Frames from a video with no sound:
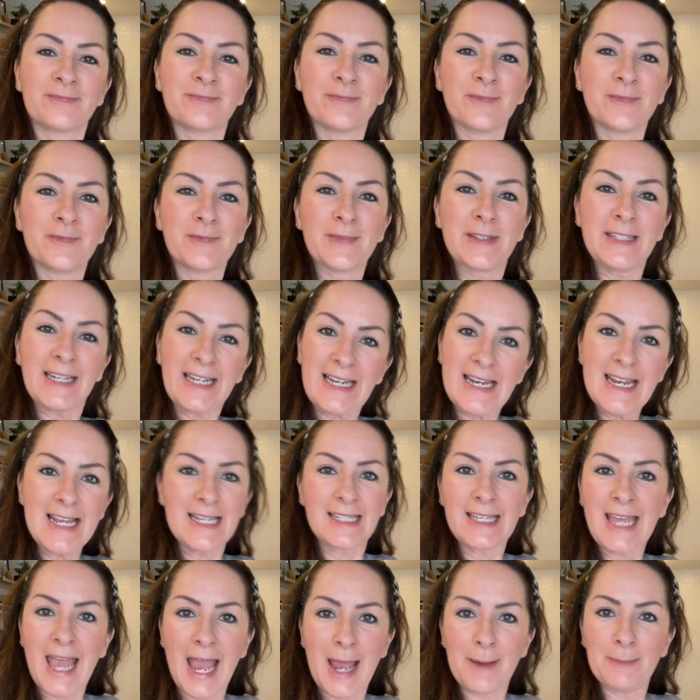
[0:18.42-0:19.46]

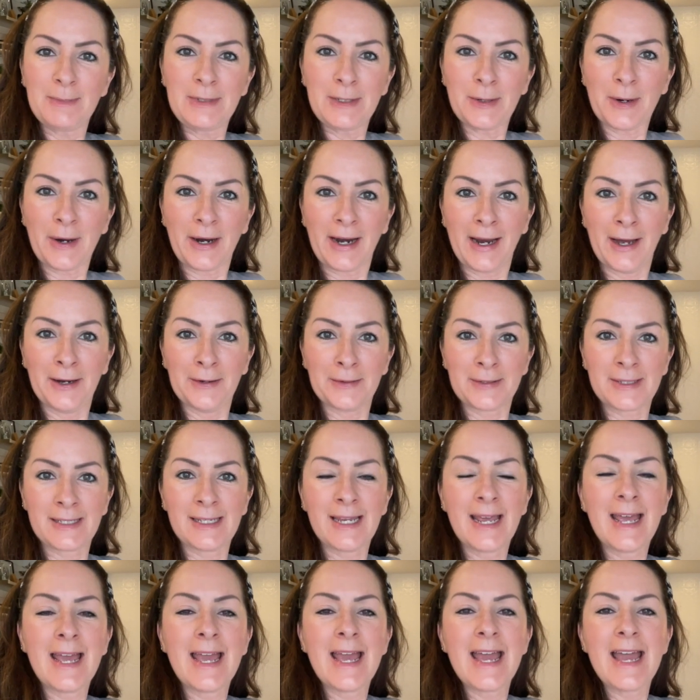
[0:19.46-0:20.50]
sickness came to our house.
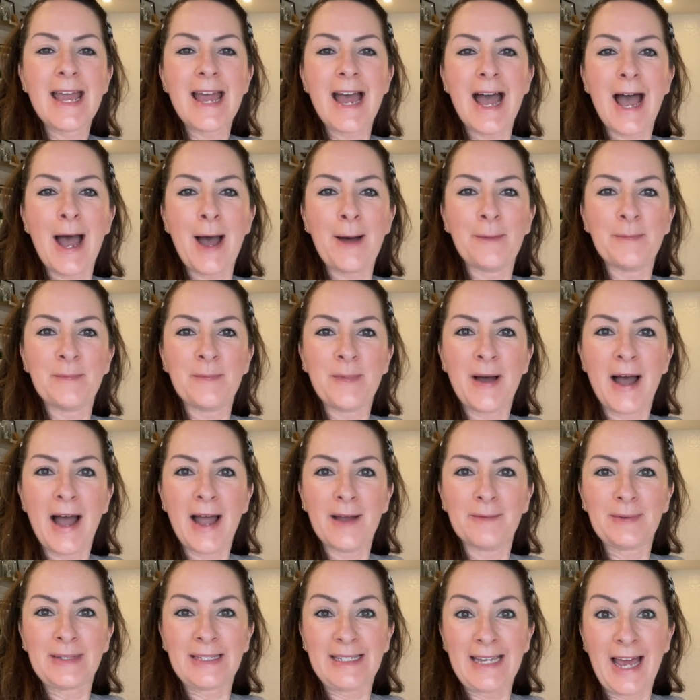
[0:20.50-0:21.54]
I
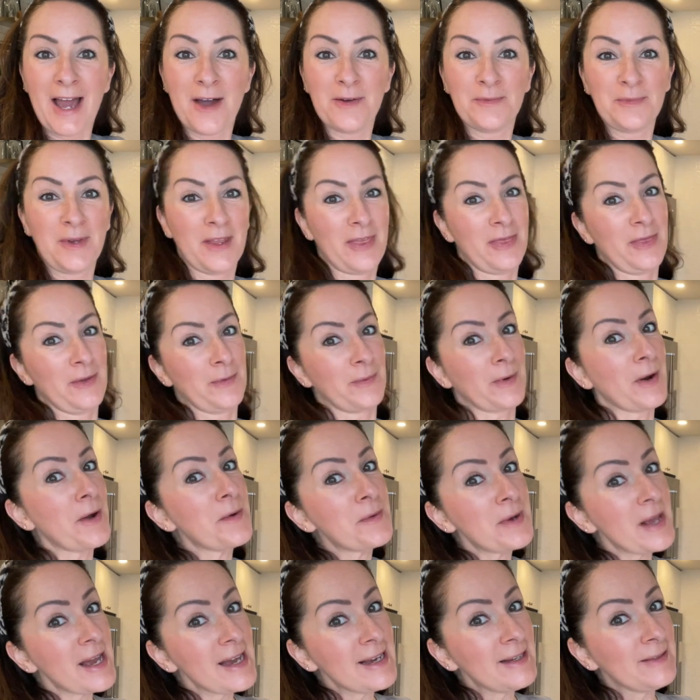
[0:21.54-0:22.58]
was down with the
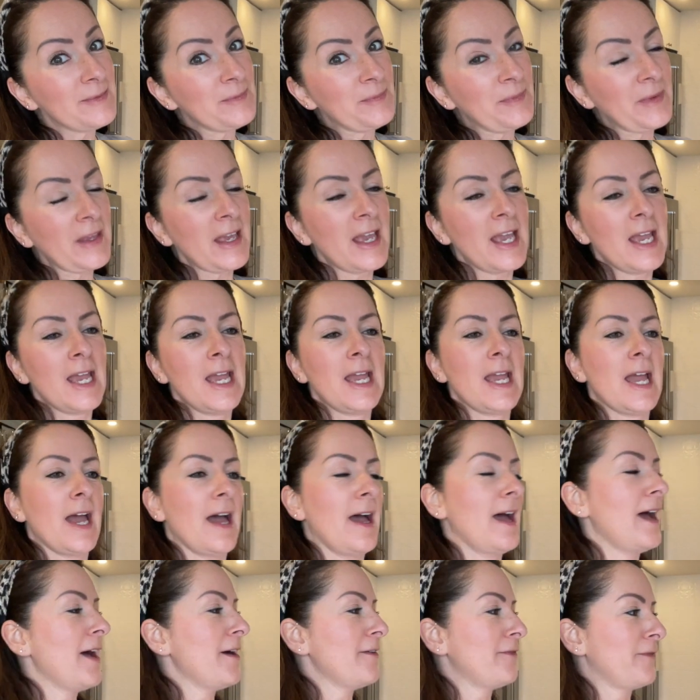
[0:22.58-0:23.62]
Rona
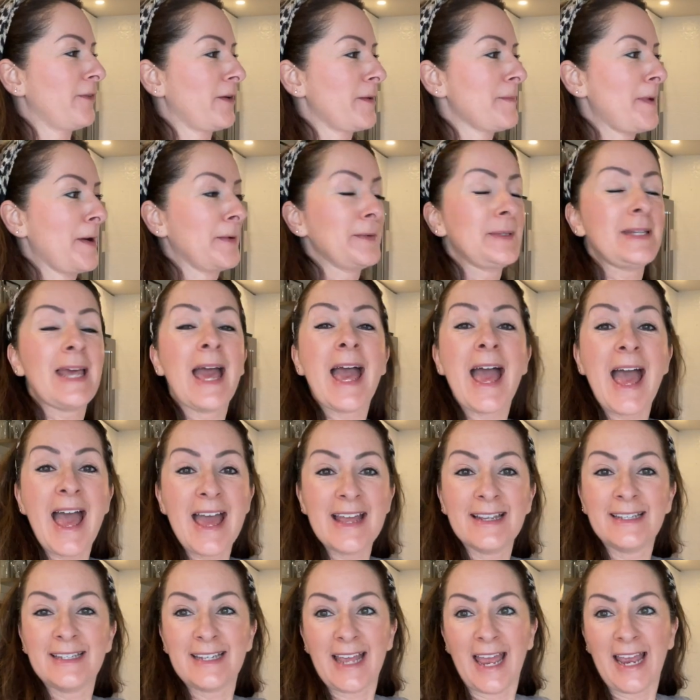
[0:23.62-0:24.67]
for about
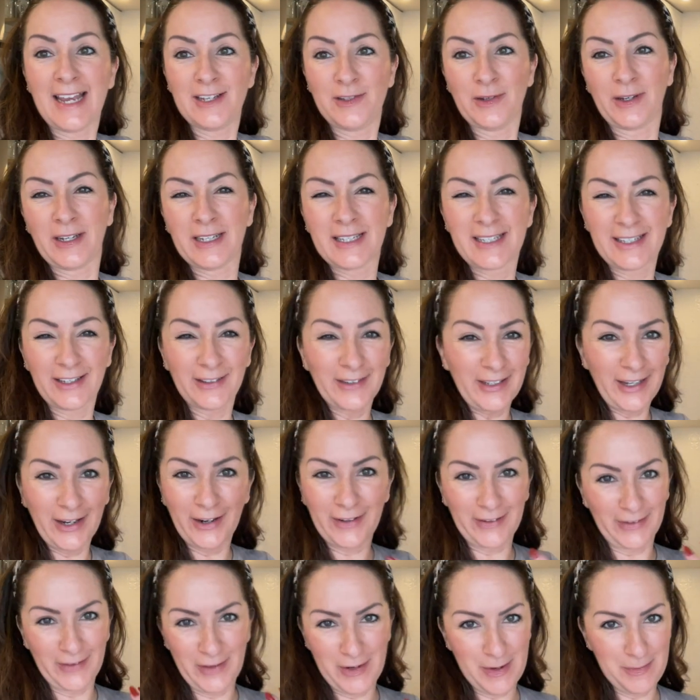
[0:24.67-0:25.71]
10 days. You can still hear
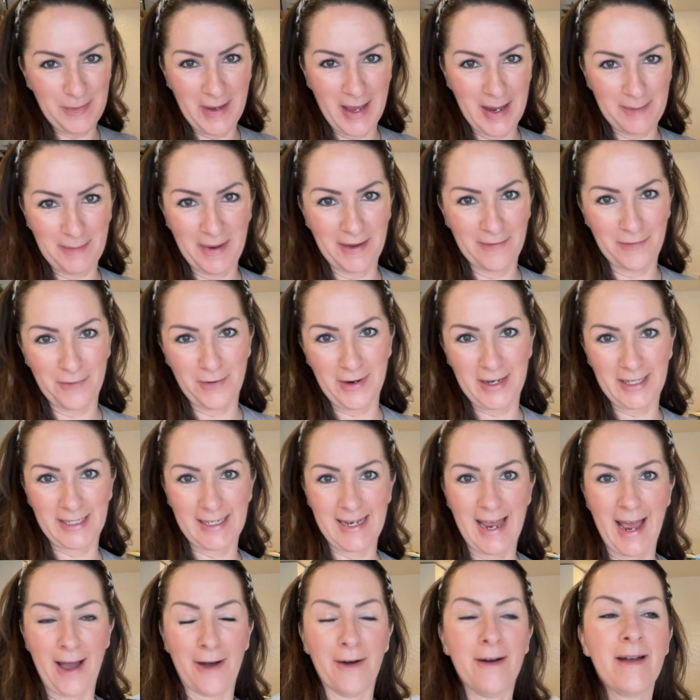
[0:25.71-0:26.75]
it a little bit in my voice
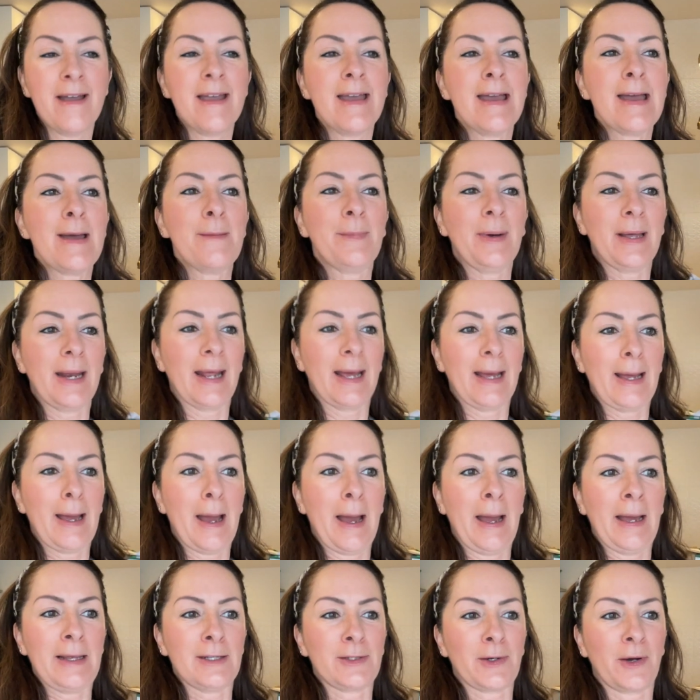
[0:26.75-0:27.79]
now, but
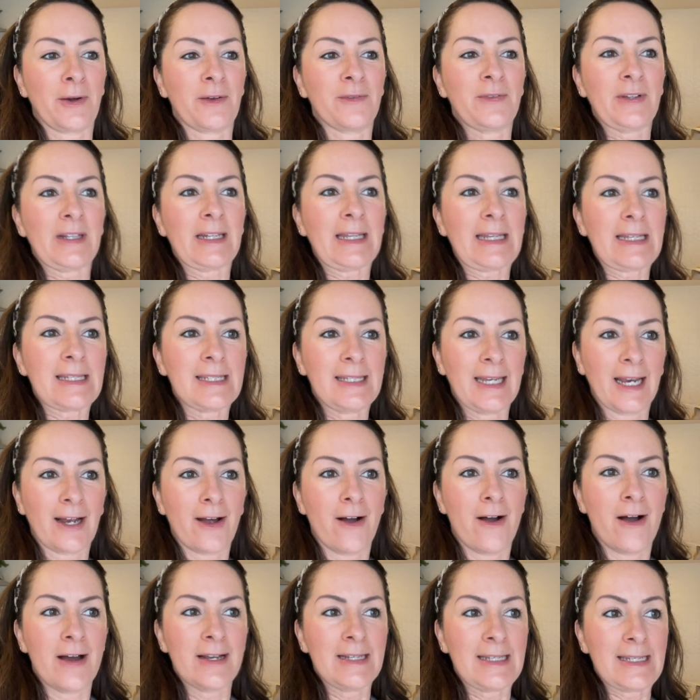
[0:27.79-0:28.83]
I started feeling sick
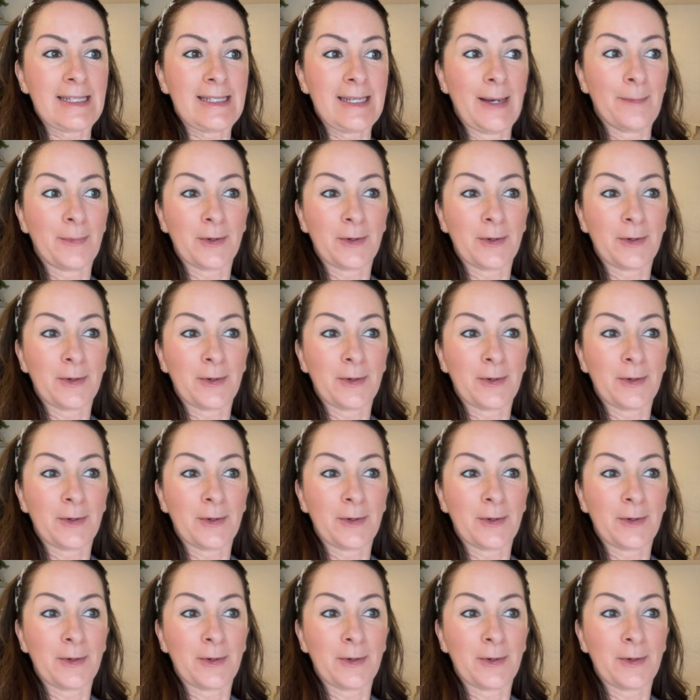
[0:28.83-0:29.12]
on December